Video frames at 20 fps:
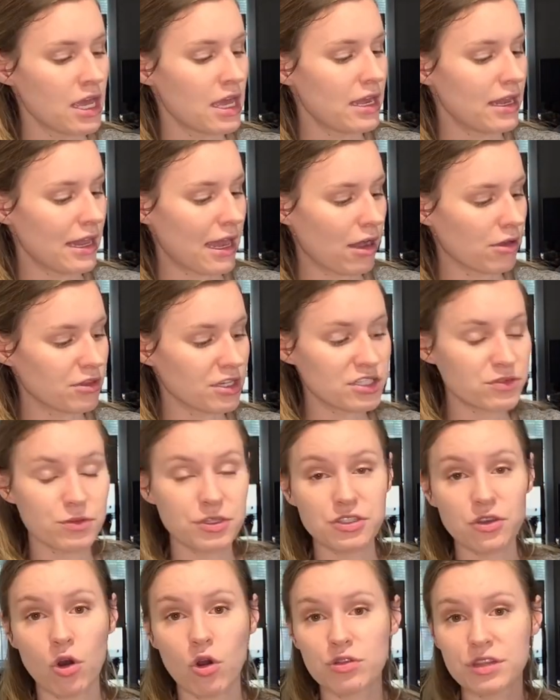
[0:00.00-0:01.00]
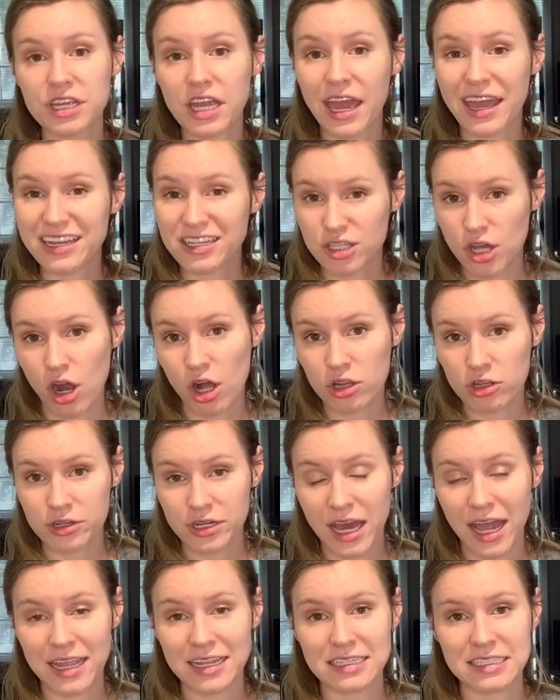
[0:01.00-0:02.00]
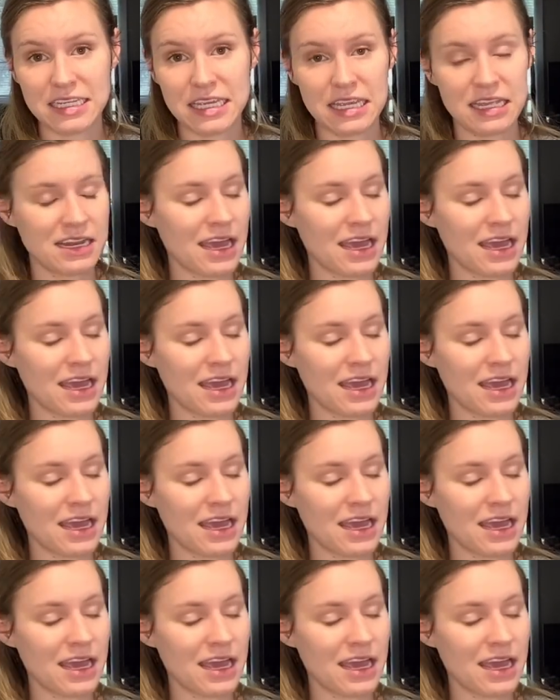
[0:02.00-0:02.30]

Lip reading: Now, this was only $1.19.